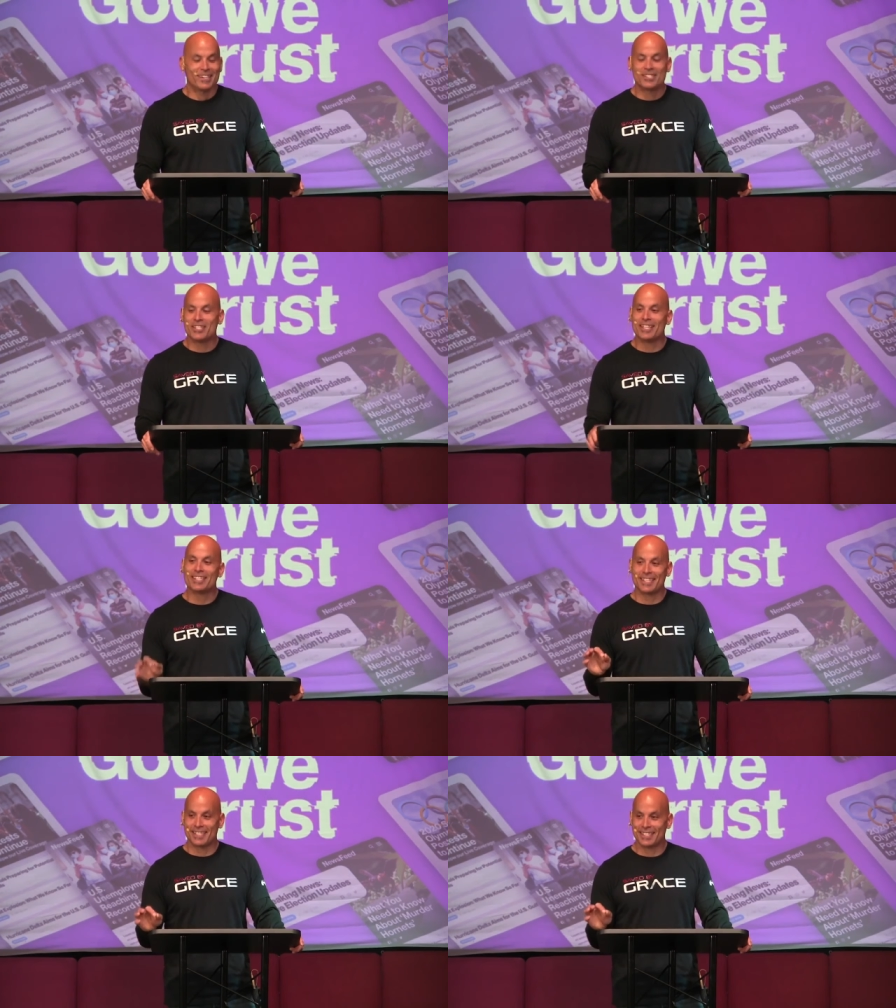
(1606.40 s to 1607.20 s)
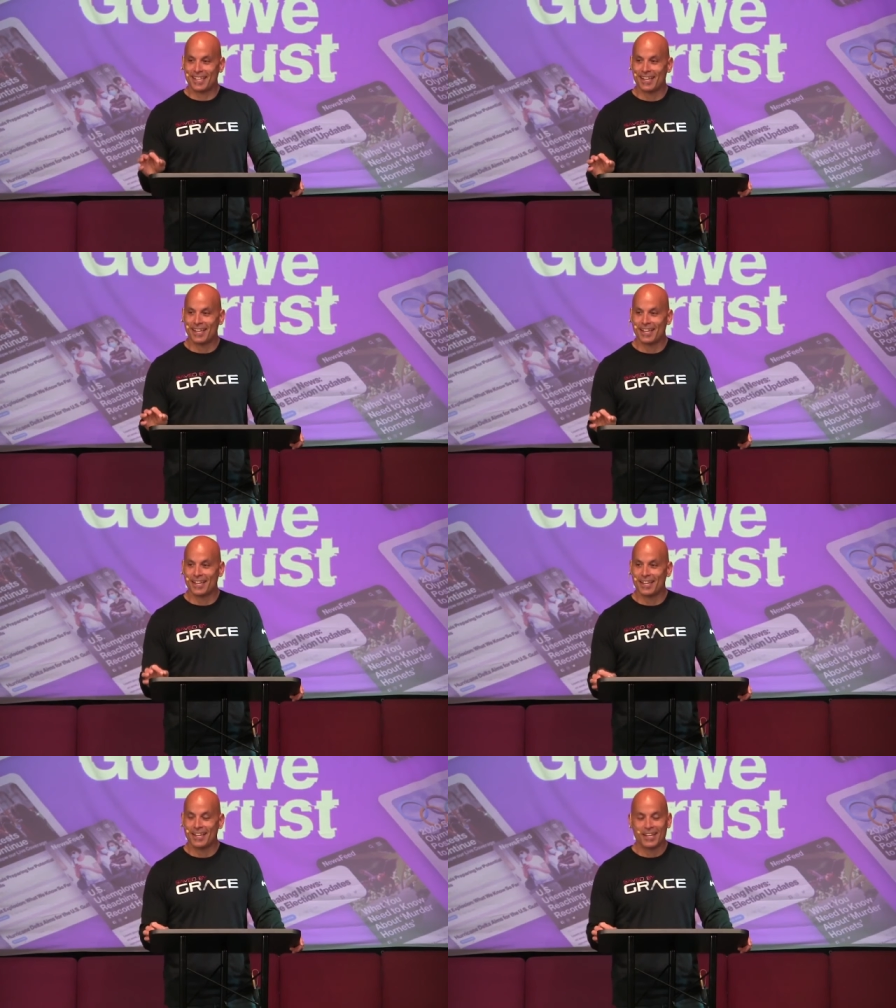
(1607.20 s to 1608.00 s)
Jesus
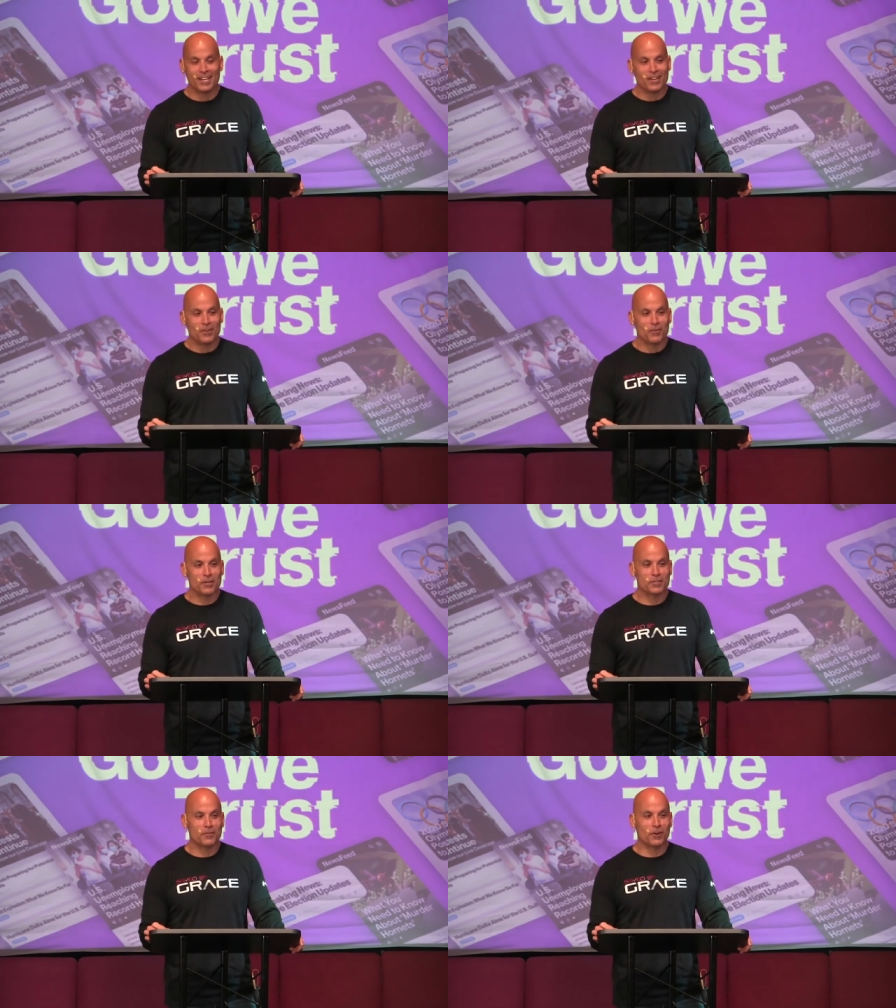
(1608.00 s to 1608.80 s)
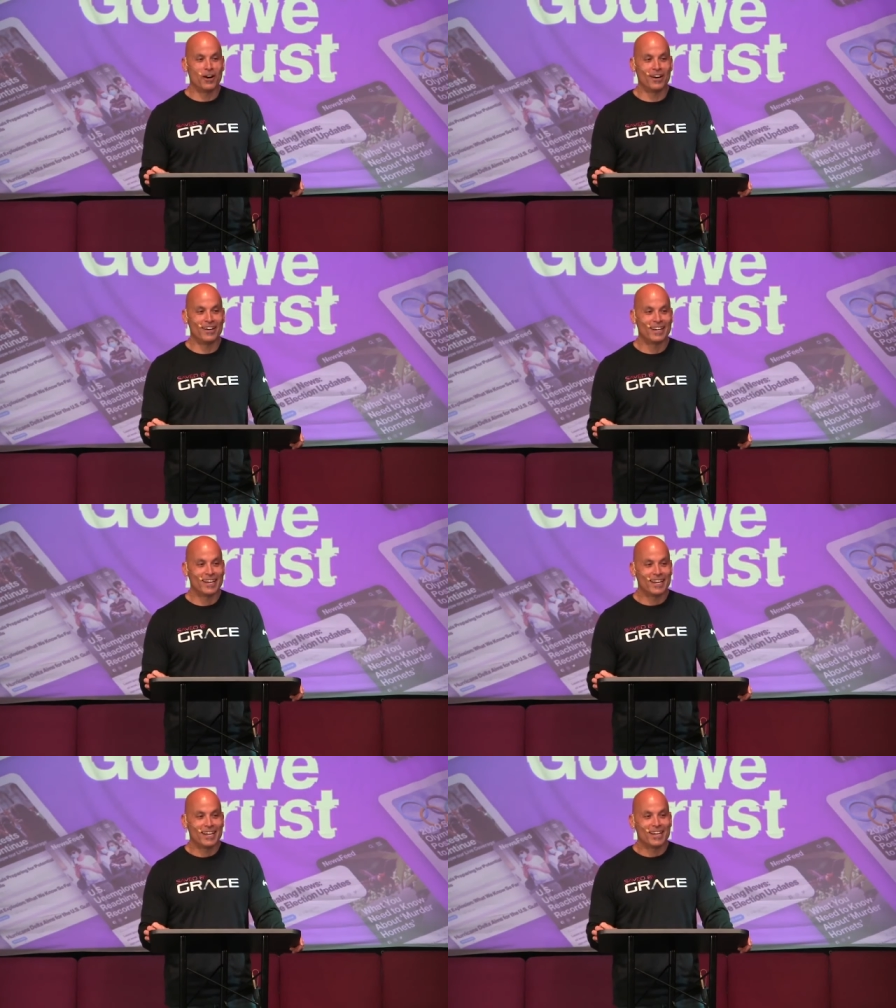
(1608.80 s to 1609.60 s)
was full
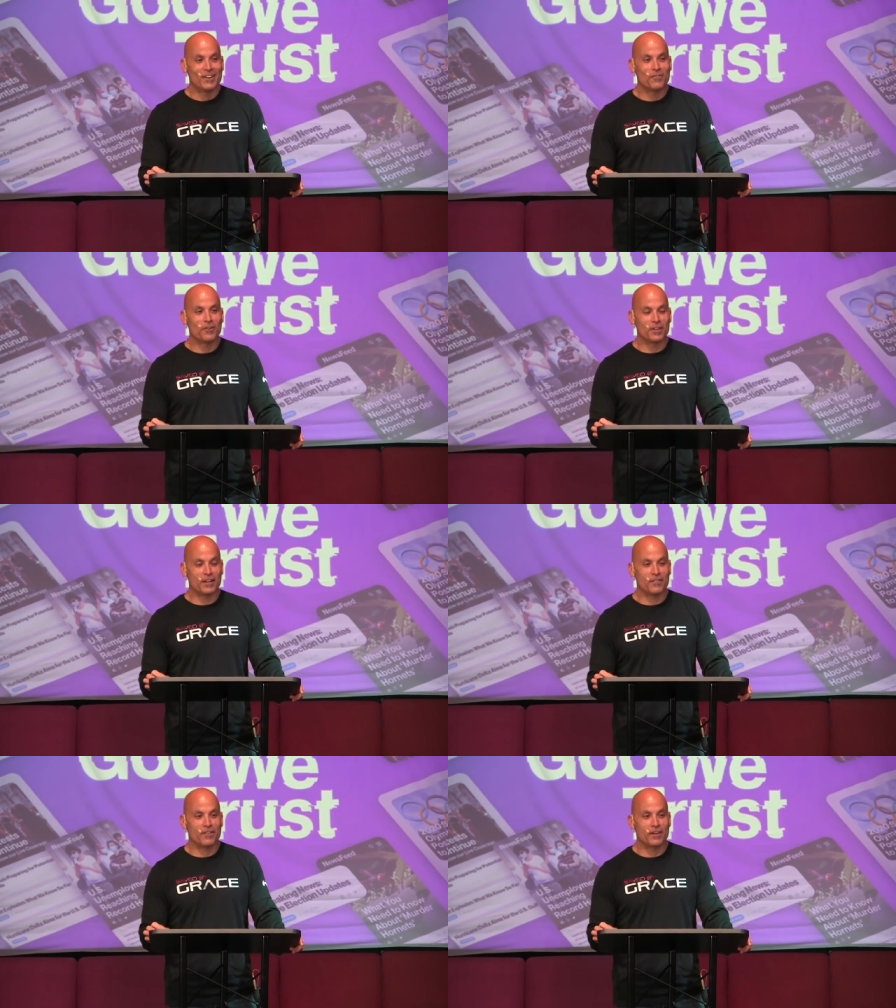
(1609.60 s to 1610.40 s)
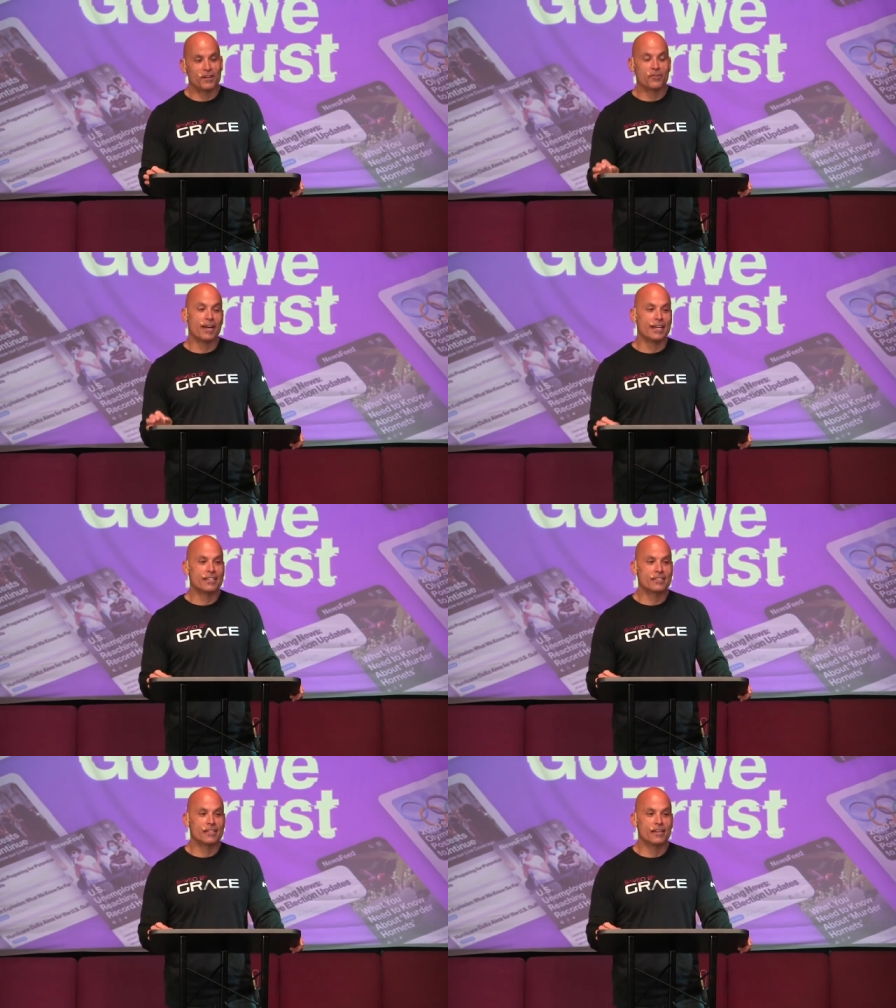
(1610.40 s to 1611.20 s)
full of
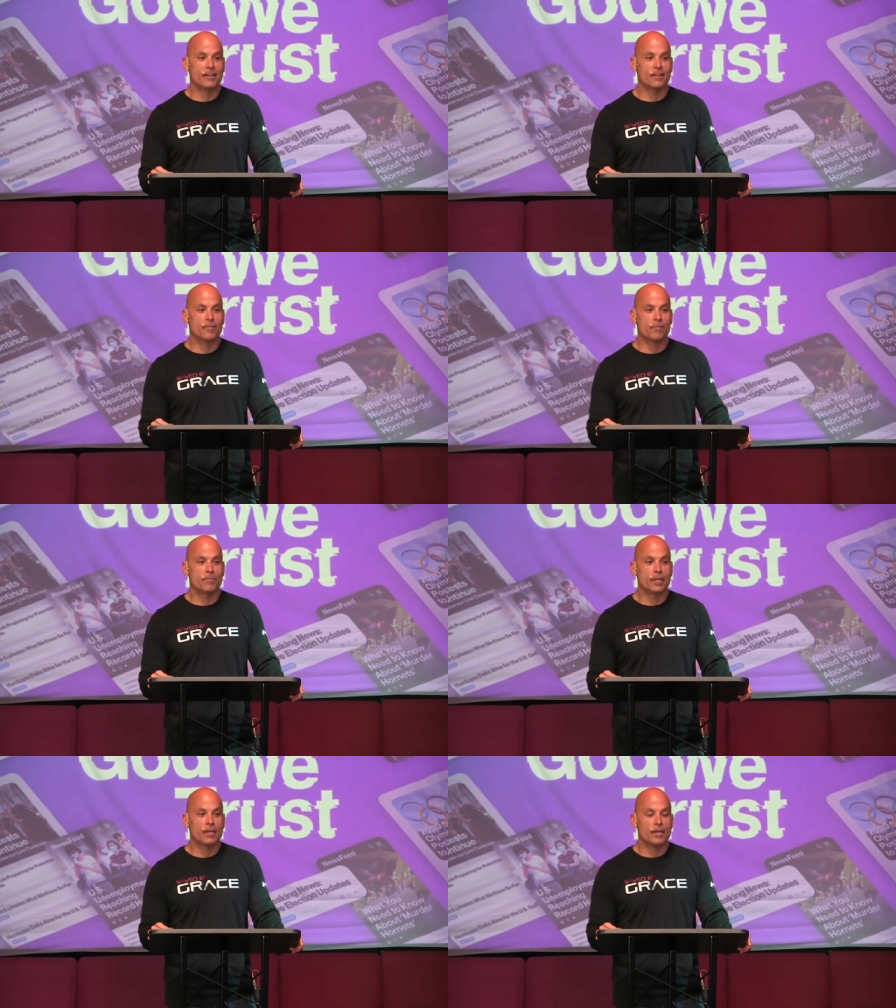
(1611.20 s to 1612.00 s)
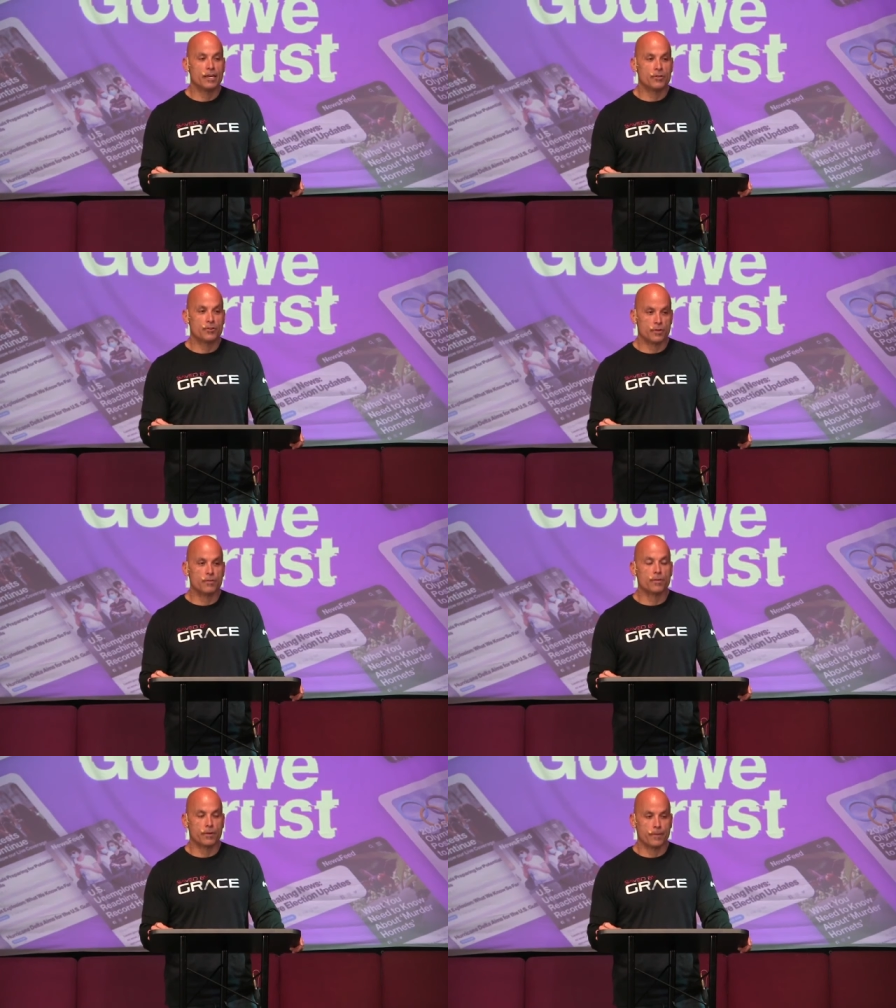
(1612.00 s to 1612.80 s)
grace and truth.